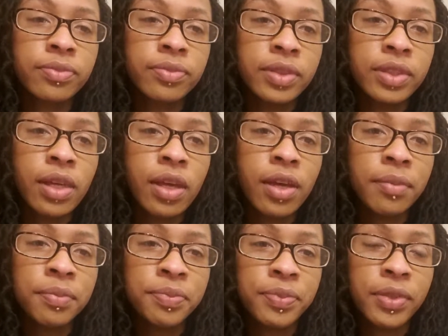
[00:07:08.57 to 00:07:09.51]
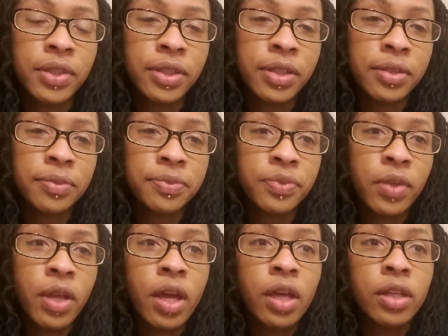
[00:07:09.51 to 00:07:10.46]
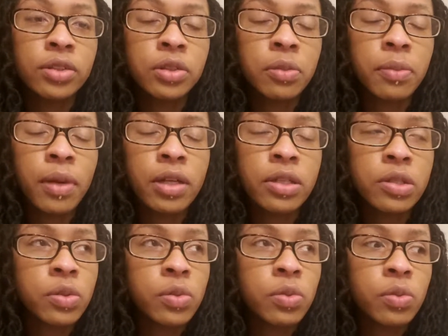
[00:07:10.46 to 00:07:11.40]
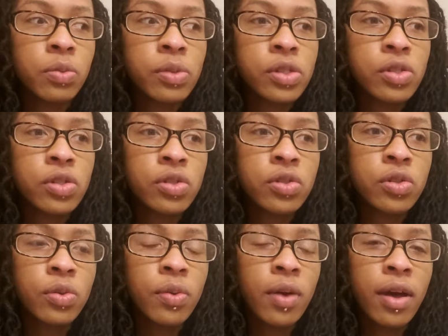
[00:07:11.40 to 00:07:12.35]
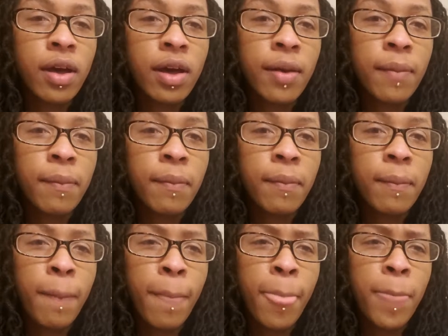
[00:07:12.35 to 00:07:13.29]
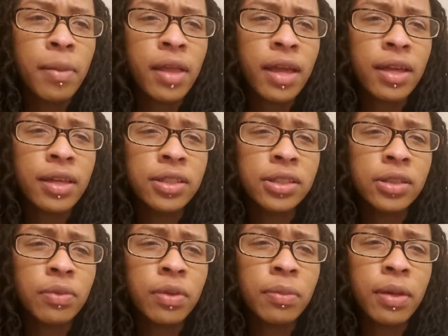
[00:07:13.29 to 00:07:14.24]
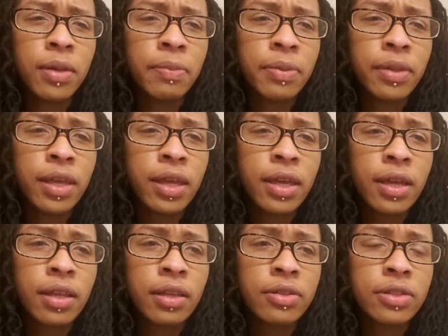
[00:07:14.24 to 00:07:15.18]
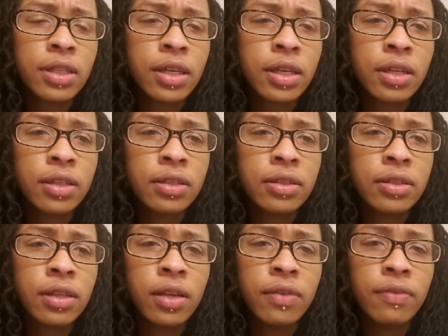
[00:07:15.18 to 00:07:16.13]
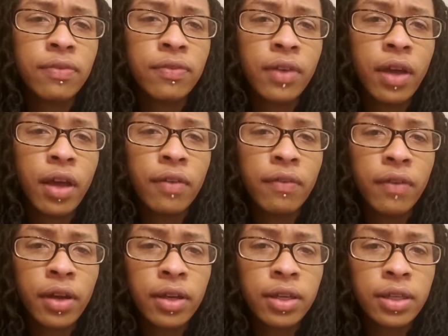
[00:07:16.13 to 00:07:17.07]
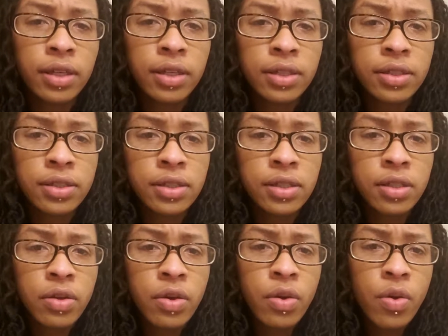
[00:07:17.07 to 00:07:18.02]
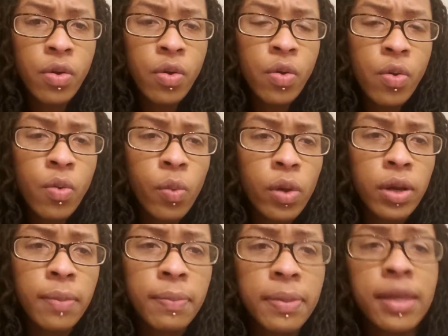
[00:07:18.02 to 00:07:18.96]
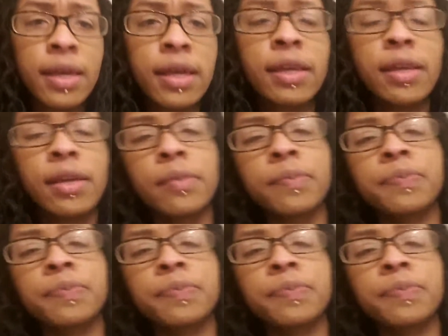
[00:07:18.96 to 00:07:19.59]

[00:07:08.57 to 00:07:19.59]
Same, good. Jeremiah's school wants to do a Black History Month play, and they're saying if our kids want to be in it,